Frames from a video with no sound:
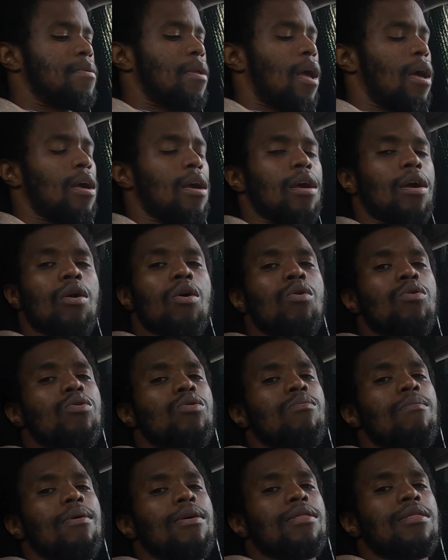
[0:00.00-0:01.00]
I could go
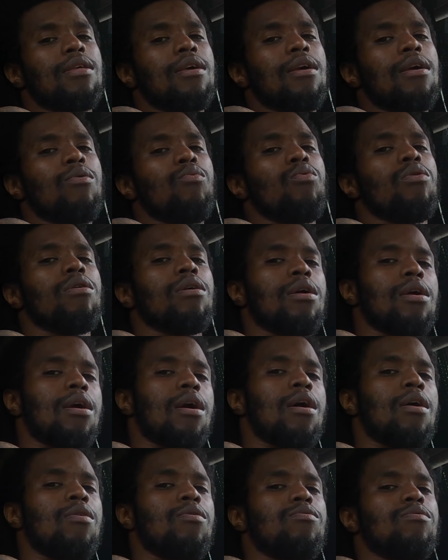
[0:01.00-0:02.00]
do my thing, work
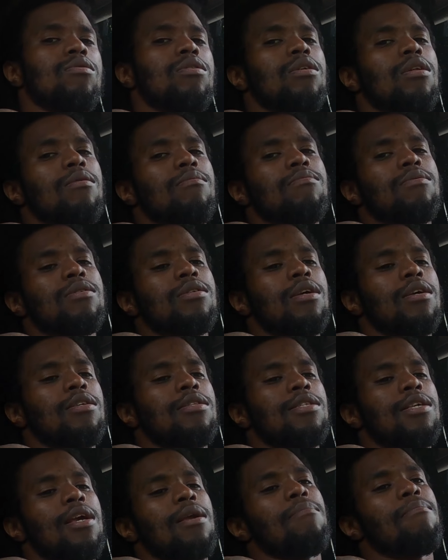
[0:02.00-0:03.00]
out, you know what I'm
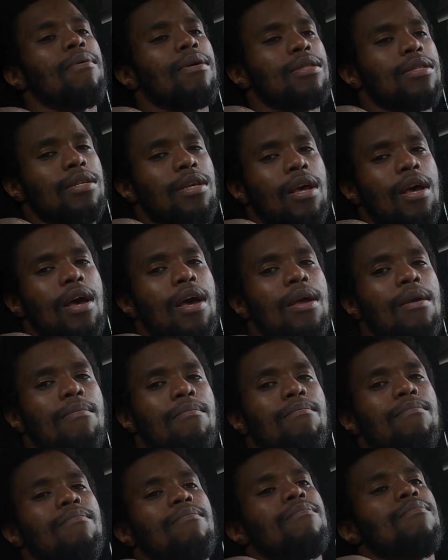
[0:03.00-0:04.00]
saying? Take my
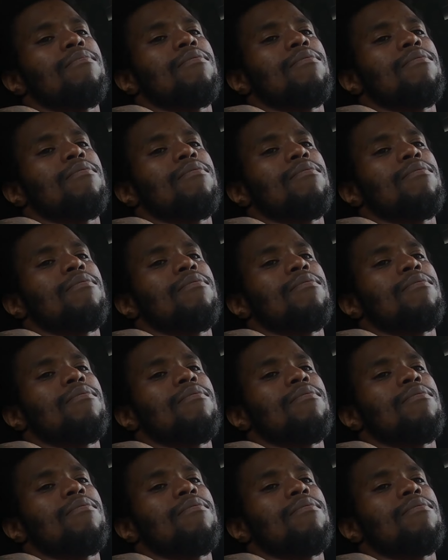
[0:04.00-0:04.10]
time.